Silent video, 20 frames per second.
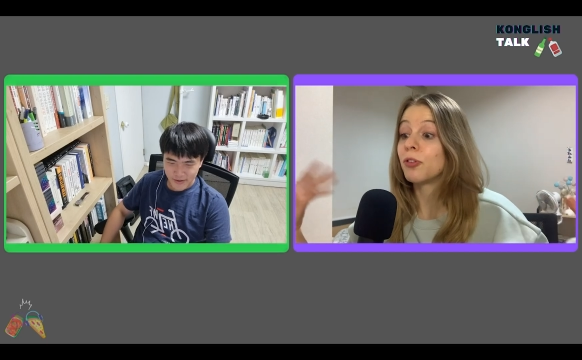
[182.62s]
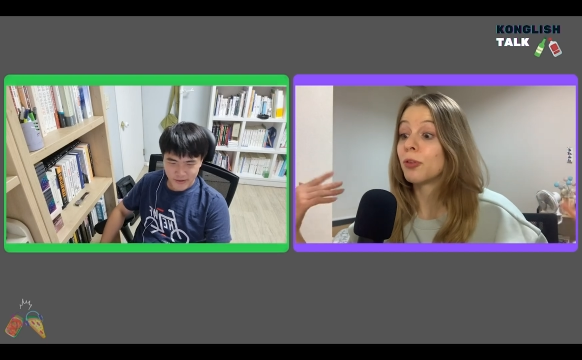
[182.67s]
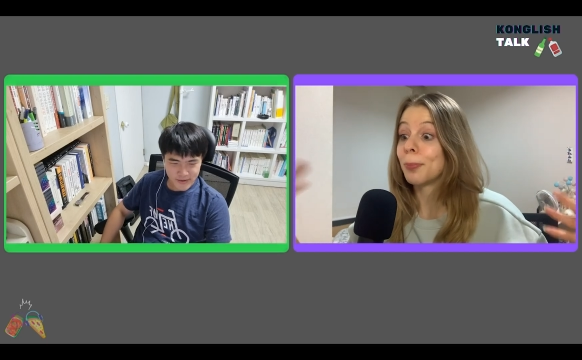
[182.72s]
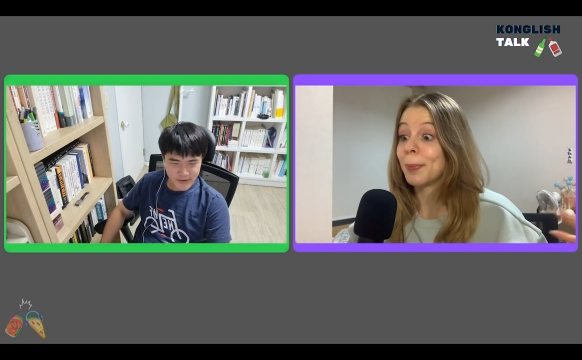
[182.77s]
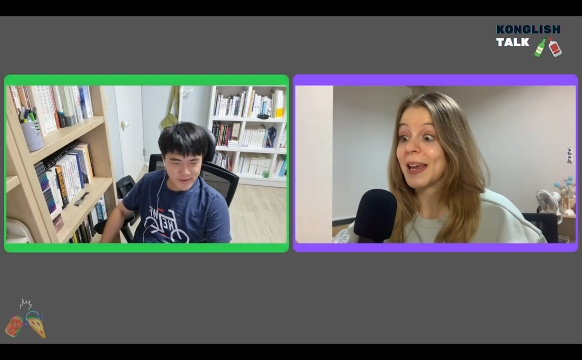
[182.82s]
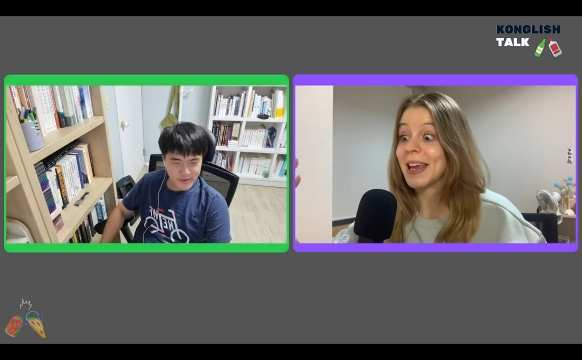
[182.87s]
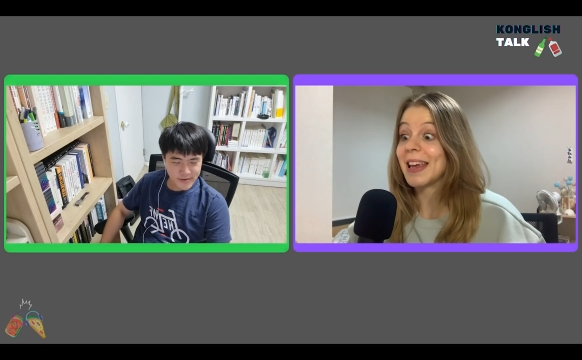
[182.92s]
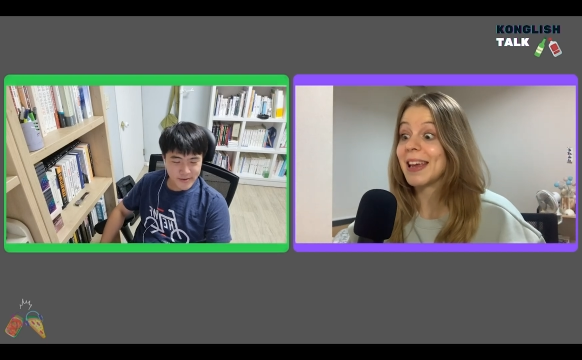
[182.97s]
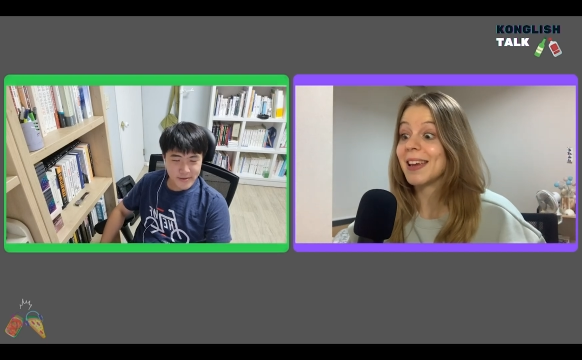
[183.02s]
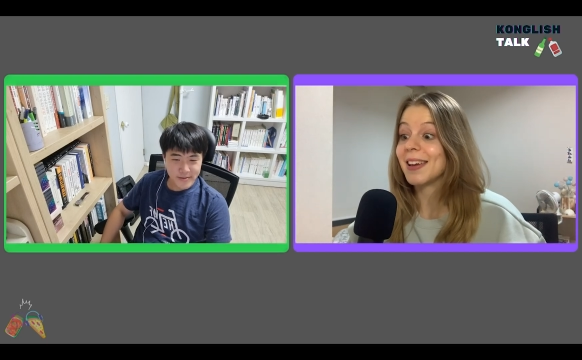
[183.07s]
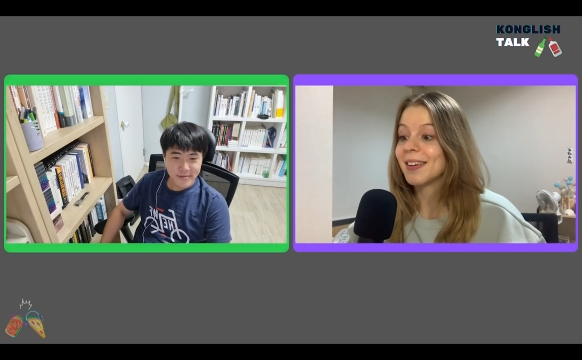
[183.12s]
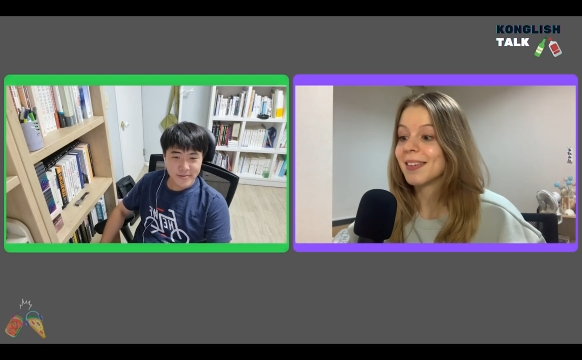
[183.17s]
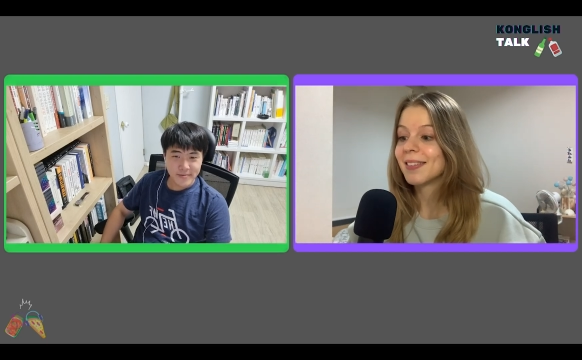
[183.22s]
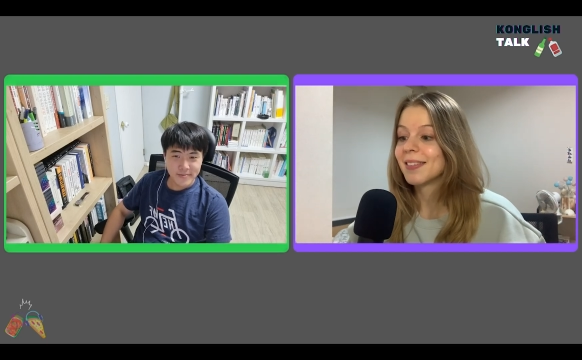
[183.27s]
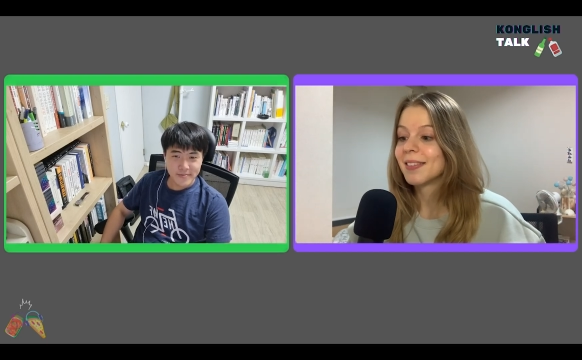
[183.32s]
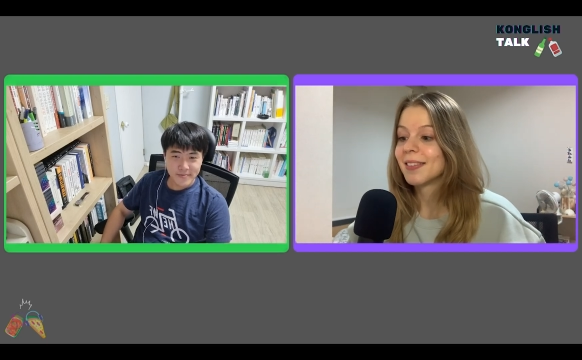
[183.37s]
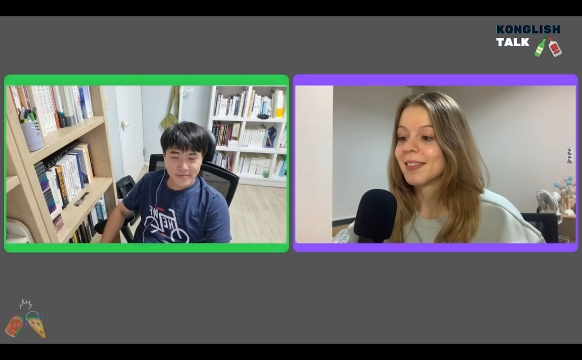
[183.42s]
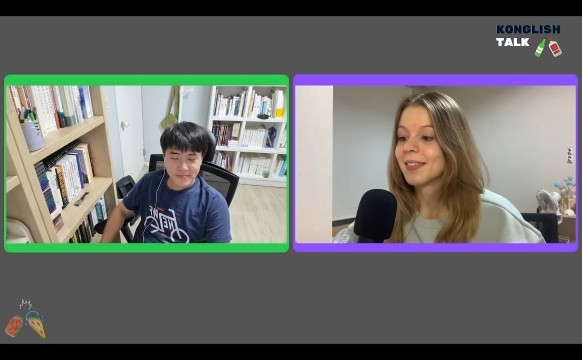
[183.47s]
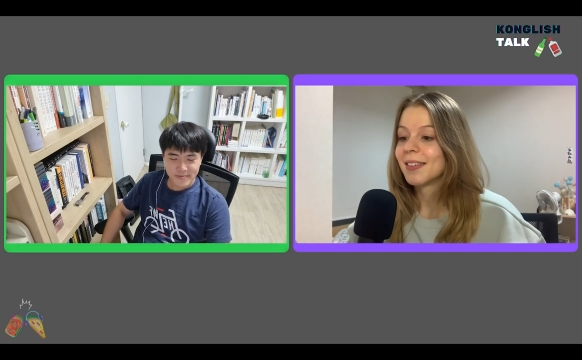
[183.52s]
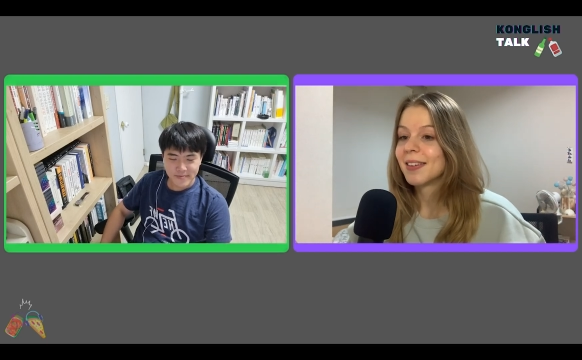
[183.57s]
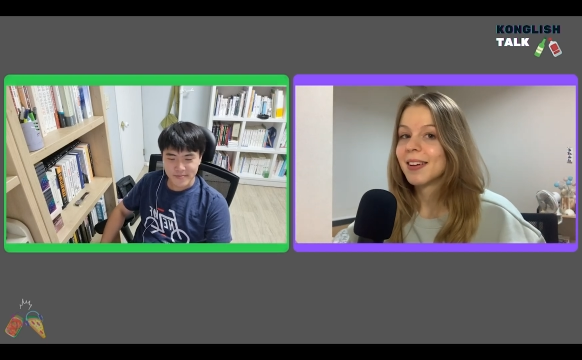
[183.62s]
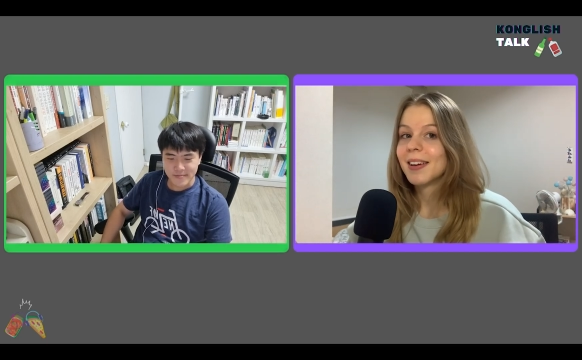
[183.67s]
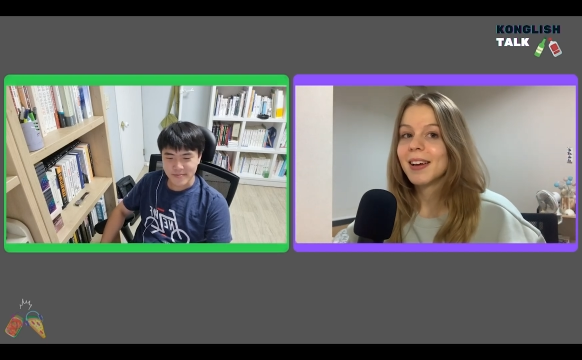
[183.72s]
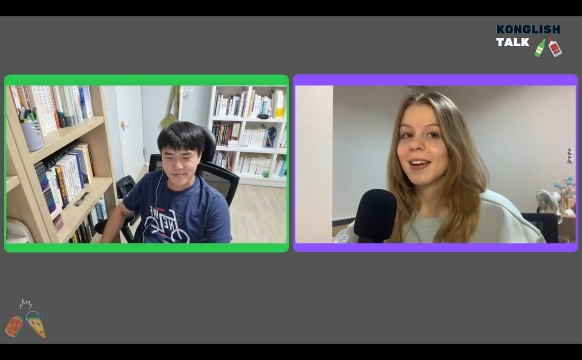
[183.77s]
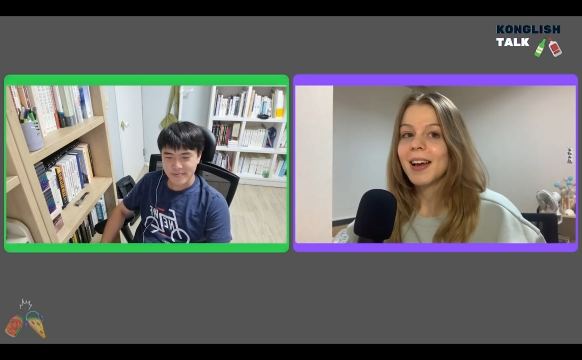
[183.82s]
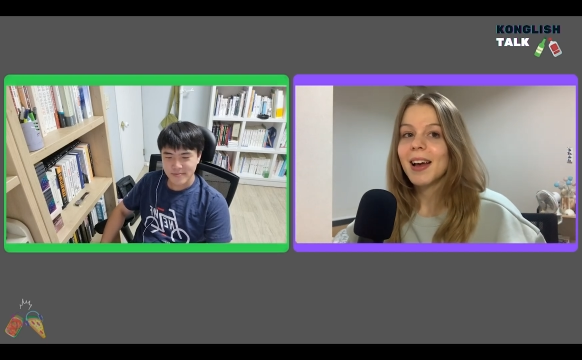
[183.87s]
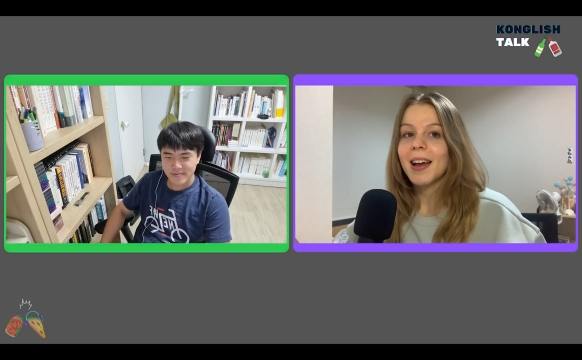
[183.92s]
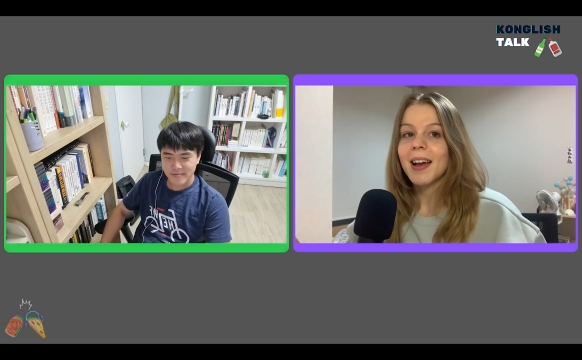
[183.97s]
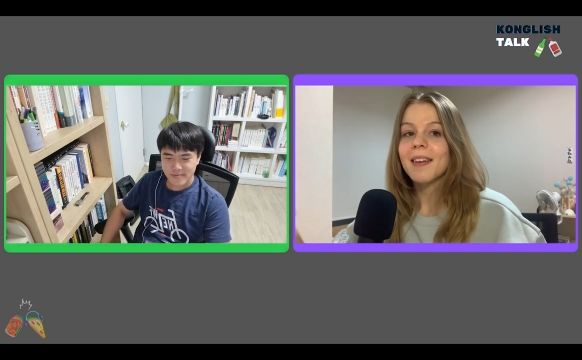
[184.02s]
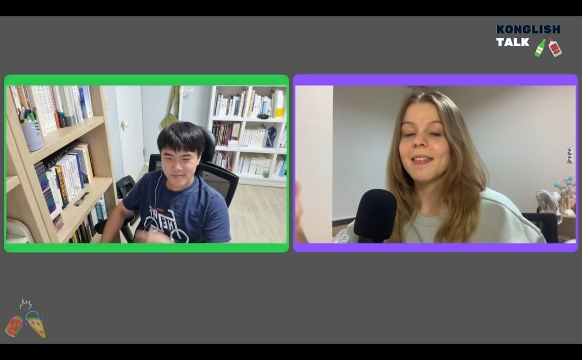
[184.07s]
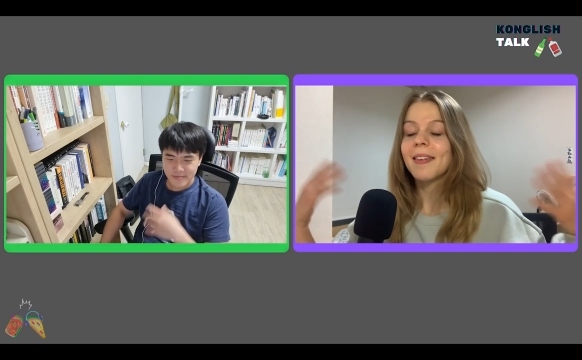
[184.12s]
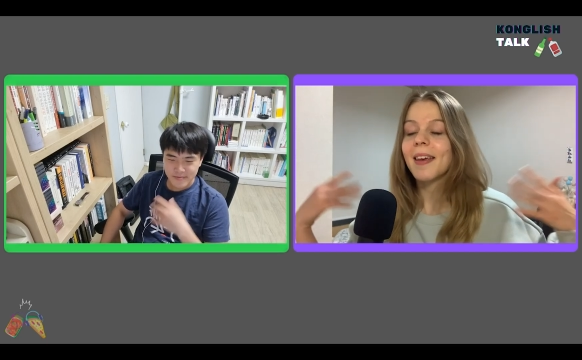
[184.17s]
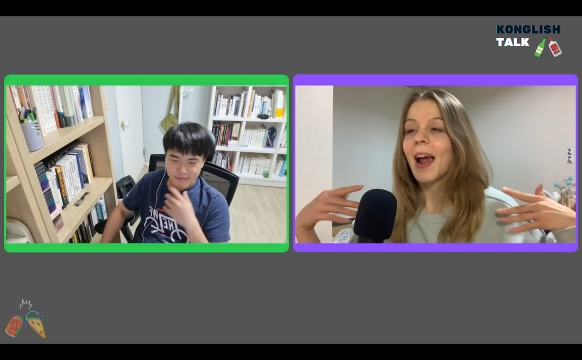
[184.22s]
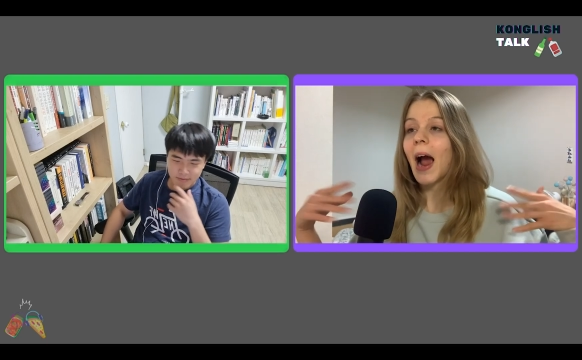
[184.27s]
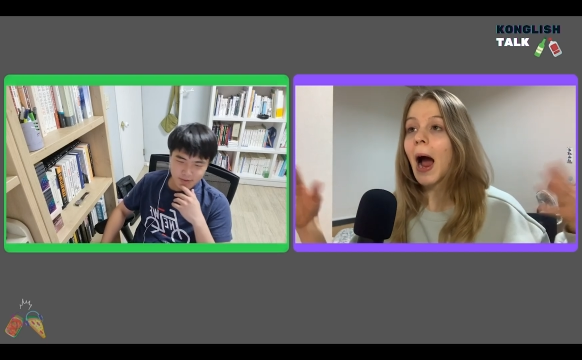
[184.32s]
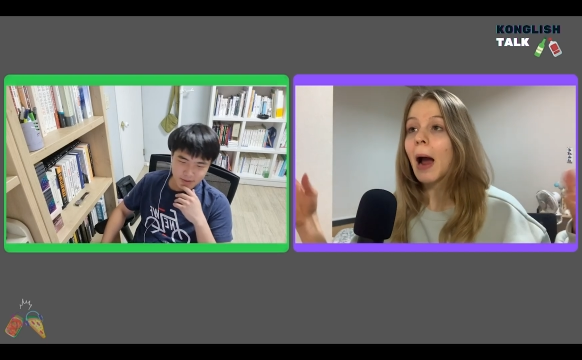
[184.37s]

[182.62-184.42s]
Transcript: me. Because, like,